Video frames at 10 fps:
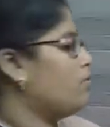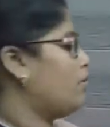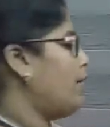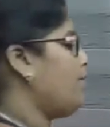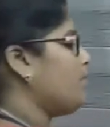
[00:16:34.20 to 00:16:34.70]

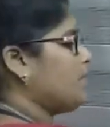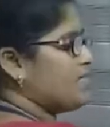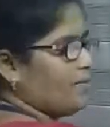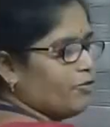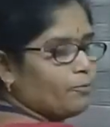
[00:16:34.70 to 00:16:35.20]
Okay,
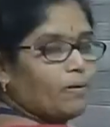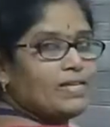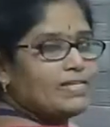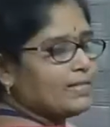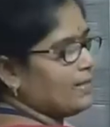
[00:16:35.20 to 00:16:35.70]
subject
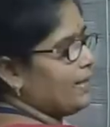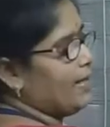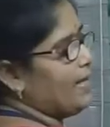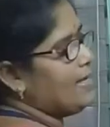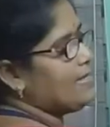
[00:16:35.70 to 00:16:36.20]
plus
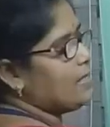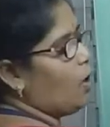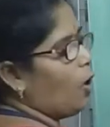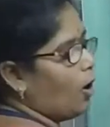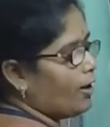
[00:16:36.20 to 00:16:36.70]
is
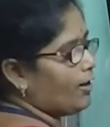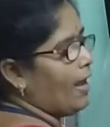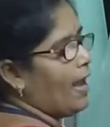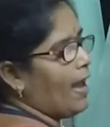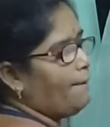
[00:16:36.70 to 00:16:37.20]
or
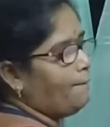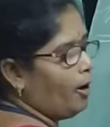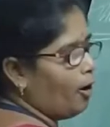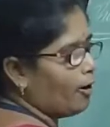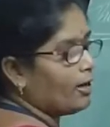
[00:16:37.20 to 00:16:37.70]
am
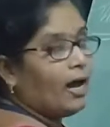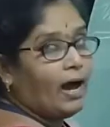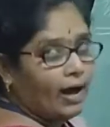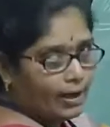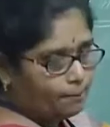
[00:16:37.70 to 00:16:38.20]
or
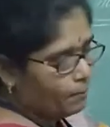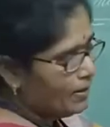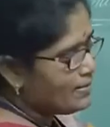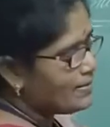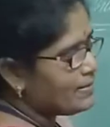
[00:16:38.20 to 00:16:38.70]
are
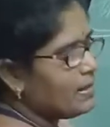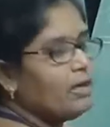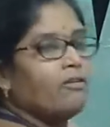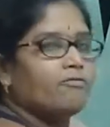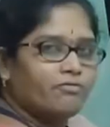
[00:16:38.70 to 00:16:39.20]
plus
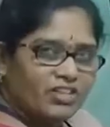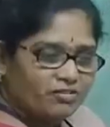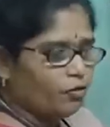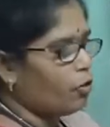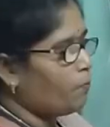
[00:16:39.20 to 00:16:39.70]

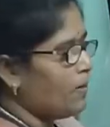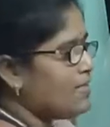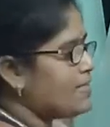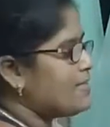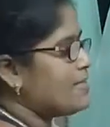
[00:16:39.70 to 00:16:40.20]
V4
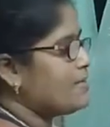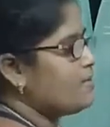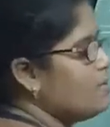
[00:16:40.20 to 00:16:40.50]
plus